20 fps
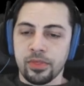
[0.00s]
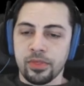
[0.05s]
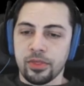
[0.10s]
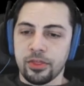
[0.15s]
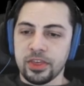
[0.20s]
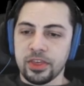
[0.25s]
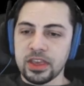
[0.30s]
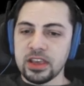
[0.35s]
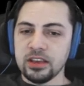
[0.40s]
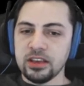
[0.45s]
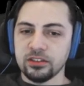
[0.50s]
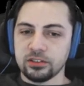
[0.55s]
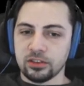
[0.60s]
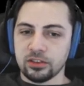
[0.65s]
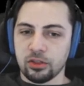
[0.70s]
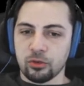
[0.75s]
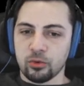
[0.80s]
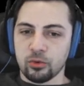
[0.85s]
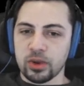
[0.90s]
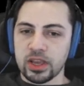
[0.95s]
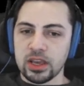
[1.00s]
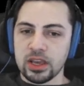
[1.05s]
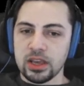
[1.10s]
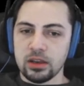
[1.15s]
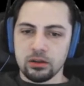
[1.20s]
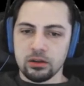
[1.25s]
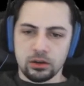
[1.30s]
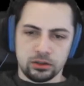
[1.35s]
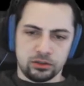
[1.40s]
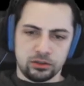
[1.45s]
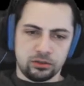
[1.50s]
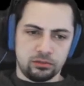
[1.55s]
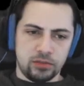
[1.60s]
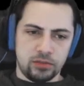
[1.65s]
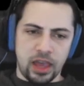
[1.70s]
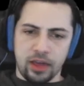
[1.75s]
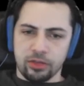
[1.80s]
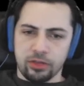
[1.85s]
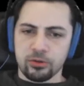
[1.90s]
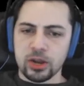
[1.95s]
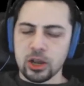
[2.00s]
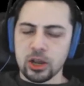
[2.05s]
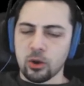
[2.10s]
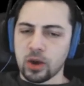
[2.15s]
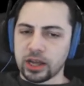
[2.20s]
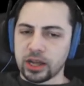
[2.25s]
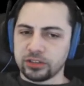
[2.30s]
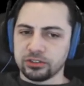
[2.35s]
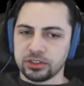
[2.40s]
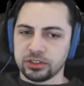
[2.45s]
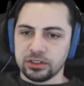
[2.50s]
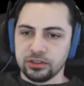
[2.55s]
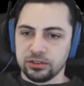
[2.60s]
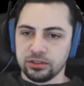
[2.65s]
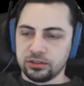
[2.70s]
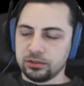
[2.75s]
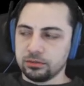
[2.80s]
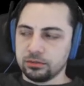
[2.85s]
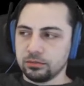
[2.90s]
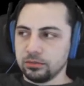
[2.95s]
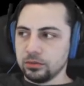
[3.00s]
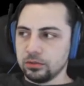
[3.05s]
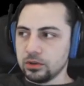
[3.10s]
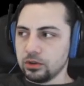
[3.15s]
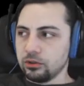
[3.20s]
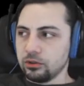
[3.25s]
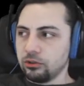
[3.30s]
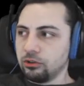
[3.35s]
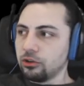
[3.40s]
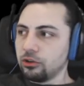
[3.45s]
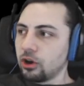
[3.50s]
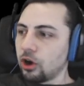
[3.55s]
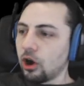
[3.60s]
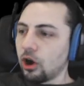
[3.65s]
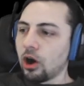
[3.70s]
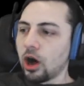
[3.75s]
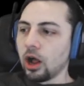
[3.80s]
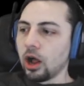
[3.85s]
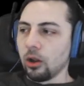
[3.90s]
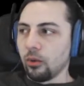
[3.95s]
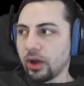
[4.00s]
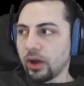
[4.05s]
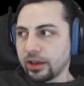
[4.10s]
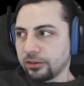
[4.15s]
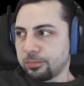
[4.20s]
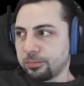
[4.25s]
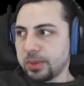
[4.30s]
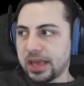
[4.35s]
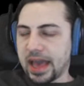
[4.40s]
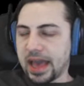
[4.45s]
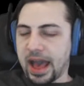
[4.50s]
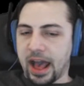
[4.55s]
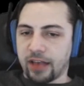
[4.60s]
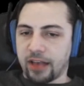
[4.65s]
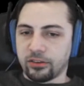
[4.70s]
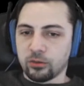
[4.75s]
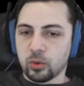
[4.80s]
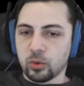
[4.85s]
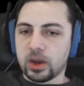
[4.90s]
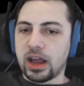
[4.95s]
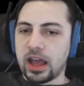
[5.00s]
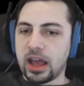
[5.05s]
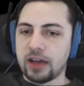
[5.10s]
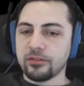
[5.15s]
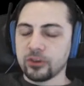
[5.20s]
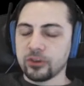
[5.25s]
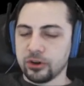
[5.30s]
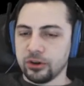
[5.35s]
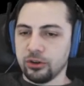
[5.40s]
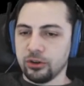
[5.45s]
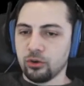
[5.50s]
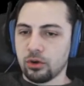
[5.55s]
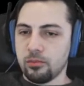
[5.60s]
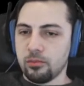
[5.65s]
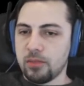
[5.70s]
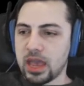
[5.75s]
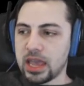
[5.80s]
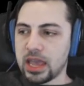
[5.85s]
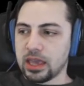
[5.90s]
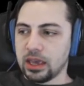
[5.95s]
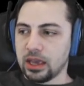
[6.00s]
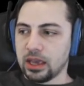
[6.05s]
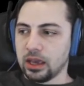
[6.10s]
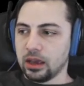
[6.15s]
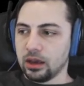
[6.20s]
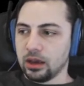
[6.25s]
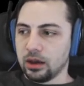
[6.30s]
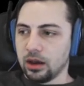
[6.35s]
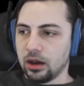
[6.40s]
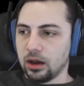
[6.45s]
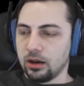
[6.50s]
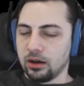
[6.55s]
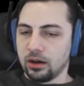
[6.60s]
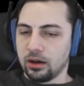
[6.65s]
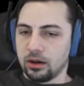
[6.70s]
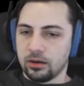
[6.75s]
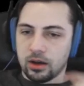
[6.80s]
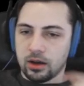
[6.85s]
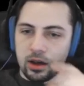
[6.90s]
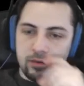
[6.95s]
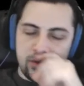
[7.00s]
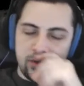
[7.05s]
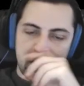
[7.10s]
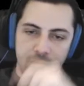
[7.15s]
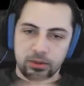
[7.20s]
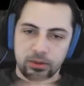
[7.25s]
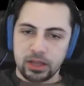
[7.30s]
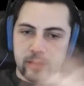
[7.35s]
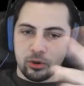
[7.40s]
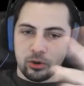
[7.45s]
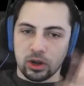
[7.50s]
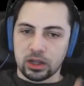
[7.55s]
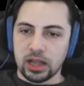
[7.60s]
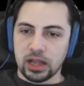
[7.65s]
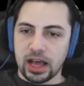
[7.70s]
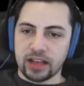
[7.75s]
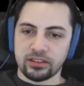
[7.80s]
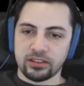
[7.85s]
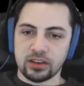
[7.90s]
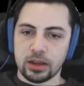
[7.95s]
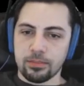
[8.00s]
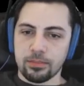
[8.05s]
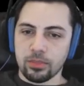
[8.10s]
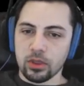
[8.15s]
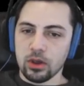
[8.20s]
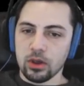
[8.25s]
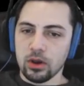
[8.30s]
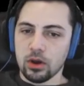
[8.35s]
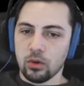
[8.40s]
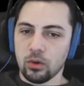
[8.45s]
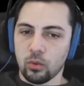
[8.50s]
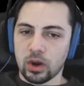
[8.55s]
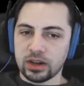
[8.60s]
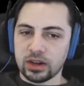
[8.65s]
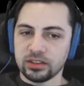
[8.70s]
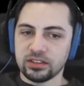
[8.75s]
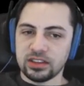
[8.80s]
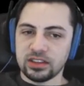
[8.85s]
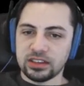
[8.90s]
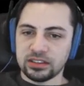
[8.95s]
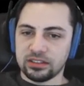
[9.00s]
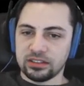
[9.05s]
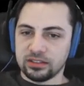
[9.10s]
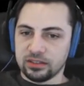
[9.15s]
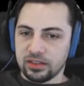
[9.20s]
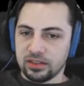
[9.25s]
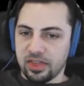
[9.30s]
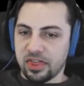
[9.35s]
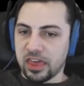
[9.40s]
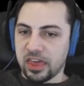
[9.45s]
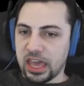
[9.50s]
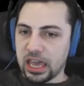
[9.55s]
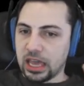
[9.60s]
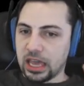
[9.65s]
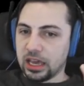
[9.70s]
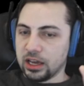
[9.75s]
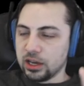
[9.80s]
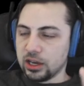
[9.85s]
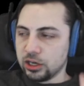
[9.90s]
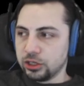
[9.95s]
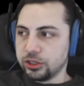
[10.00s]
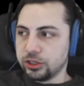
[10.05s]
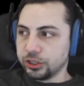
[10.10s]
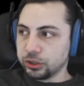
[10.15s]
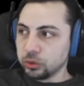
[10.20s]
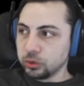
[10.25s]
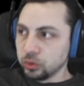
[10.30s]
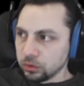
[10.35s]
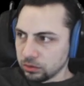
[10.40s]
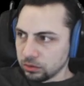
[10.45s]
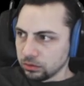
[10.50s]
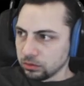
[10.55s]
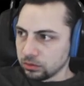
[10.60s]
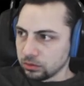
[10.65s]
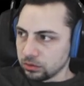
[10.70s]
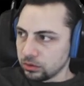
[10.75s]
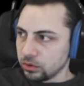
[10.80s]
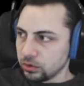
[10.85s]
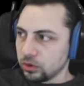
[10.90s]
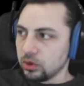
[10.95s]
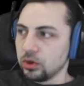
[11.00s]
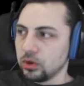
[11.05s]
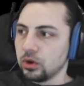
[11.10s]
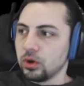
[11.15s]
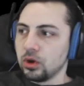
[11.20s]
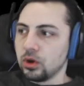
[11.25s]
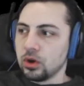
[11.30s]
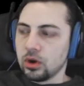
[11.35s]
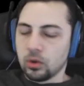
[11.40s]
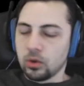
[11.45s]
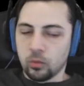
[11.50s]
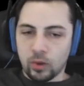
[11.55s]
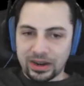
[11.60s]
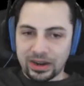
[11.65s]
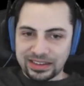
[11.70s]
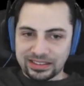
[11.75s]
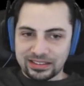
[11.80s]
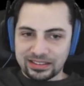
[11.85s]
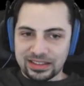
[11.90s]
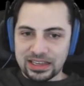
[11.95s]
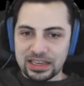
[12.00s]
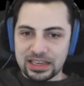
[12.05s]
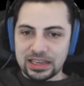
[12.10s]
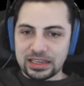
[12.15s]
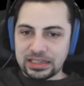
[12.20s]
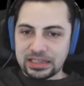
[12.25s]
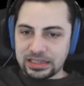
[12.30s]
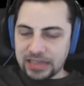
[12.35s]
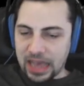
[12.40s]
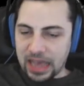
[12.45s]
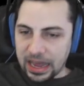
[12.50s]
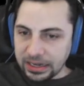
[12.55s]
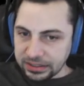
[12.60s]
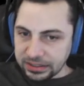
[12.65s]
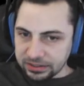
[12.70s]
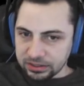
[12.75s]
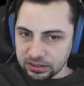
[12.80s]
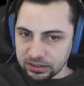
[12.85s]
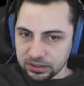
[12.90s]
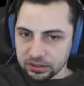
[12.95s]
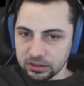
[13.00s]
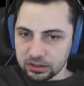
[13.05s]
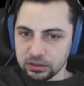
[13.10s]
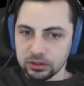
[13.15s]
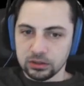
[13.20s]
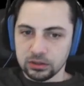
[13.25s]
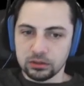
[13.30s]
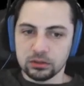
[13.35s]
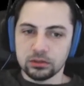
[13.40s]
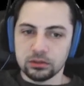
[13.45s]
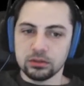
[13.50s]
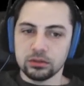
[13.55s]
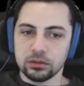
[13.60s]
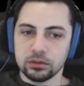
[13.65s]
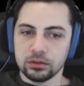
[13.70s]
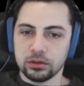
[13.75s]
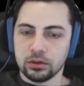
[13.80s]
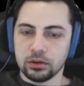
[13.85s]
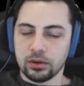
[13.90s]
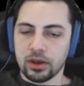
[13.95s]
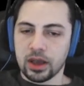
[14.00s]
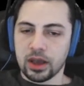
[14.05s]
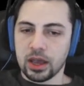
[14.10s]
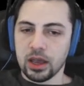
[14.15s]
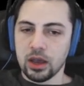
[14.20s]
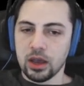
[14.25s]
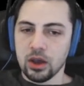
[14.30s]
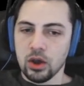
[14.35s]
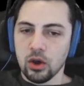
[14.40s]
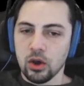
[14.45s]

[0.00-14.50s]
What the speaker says: These three questions should always be asked whenever you're making a variable name or a class name. What does this thing do? What is the intent? Okay.